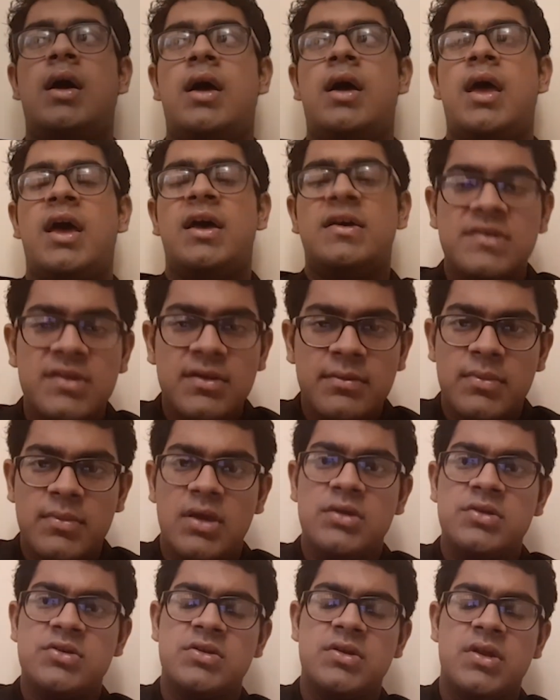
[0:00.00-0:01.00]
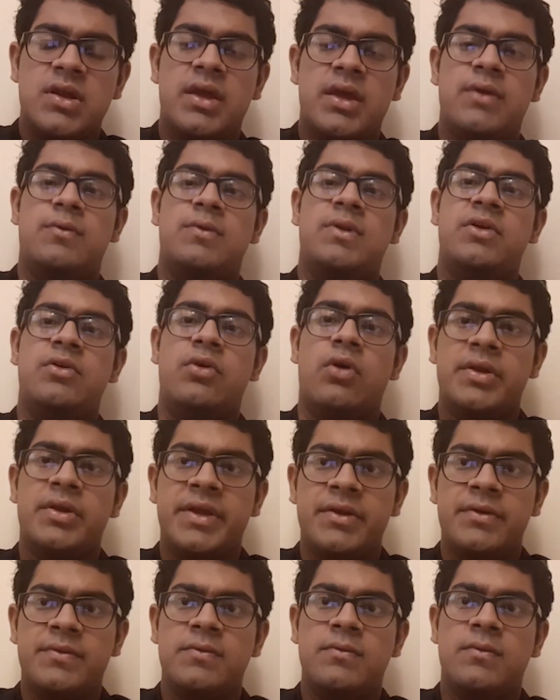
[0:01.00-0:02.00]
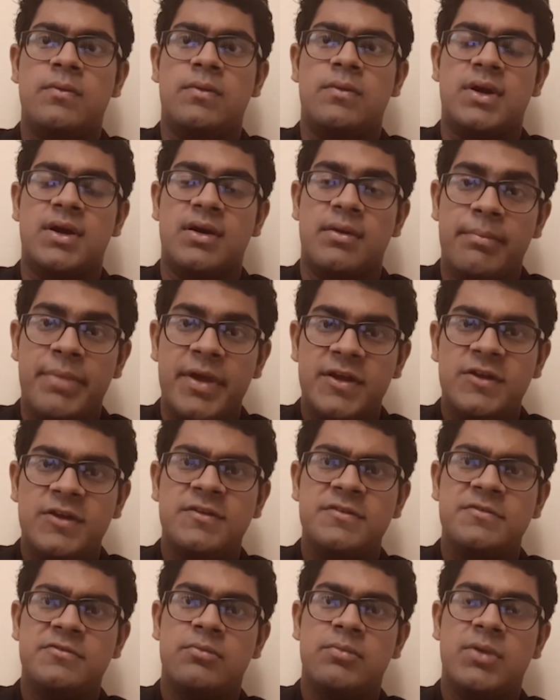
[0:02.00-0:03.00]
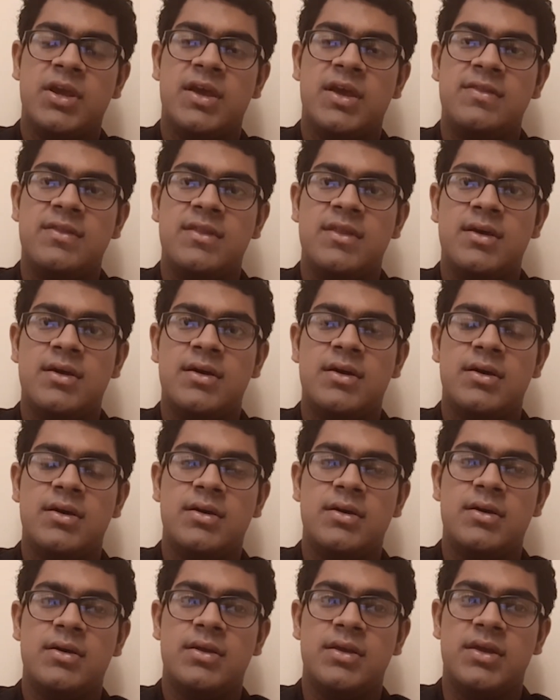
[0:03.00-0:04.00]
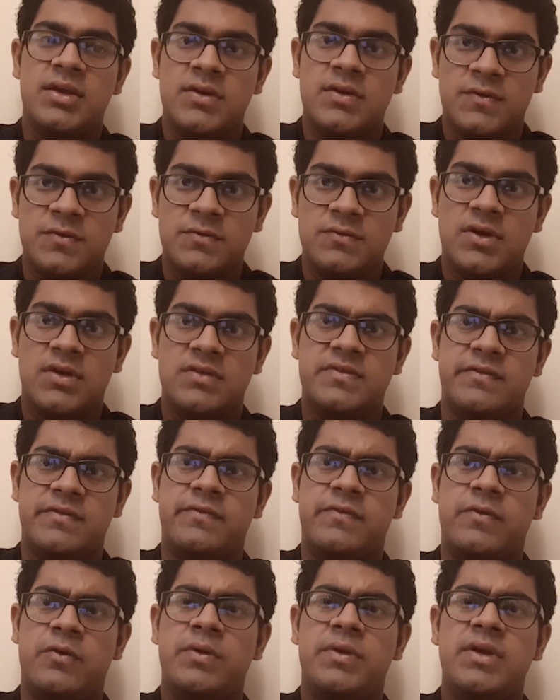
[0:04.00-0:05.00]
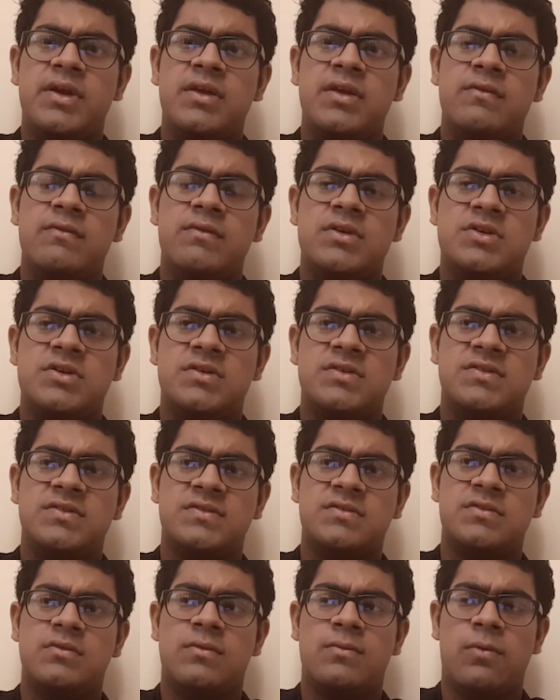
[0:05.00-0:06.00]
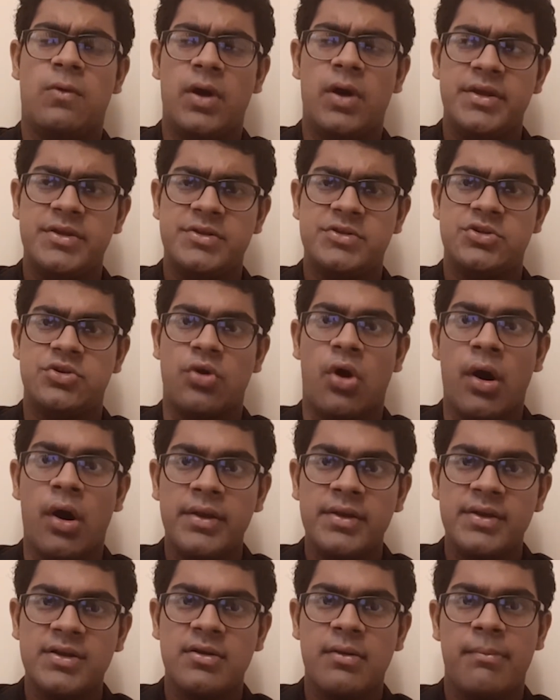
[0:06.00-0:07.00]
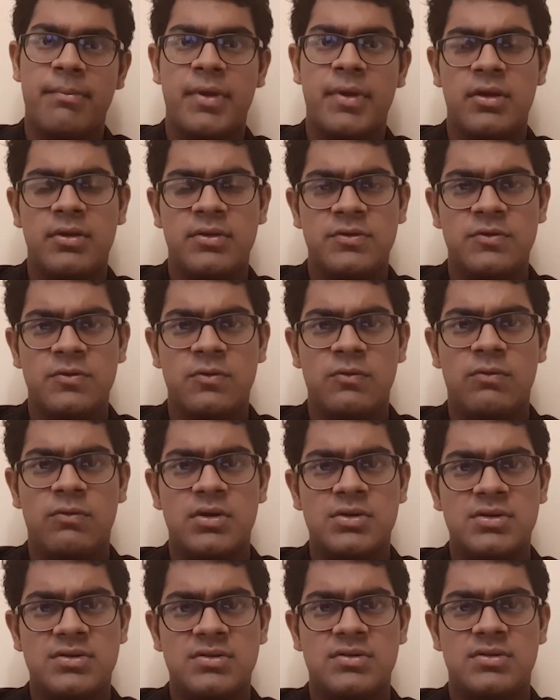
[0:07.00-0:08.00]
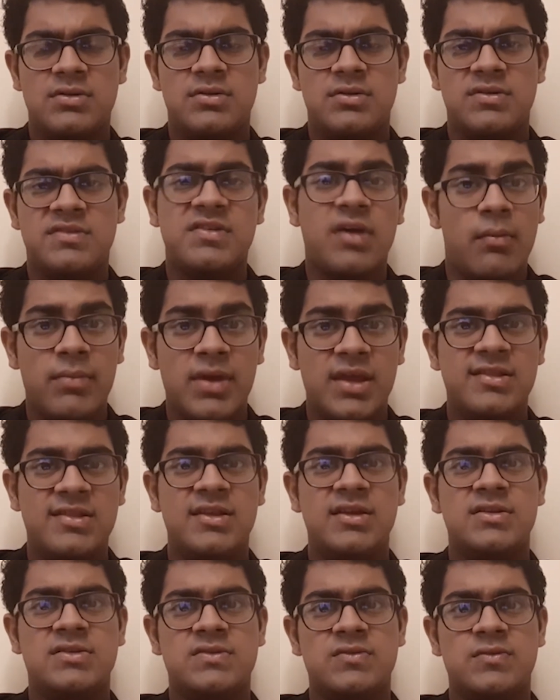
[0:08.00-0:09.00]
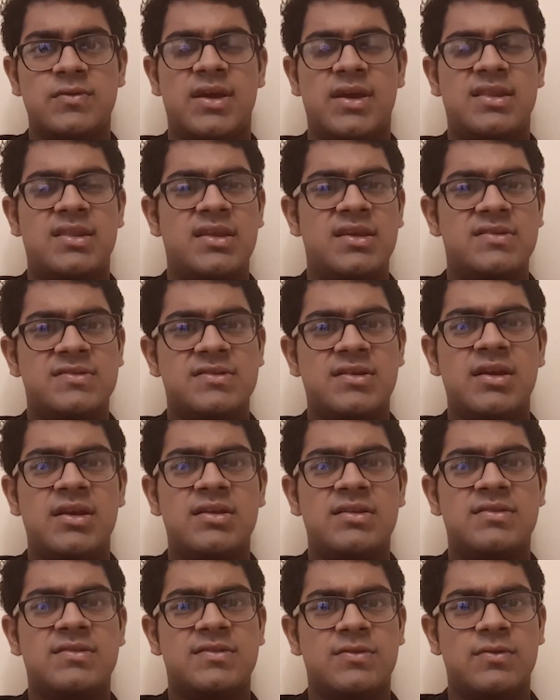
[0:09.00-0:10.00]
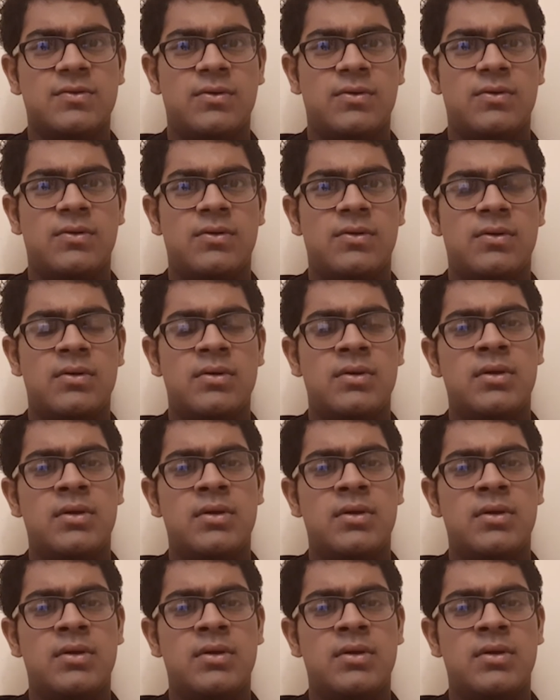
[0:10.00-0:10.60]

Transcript: as I mentioned, I only got into competitive swimming at the year 2014, which is quite short compared to what some athletes you get these days. So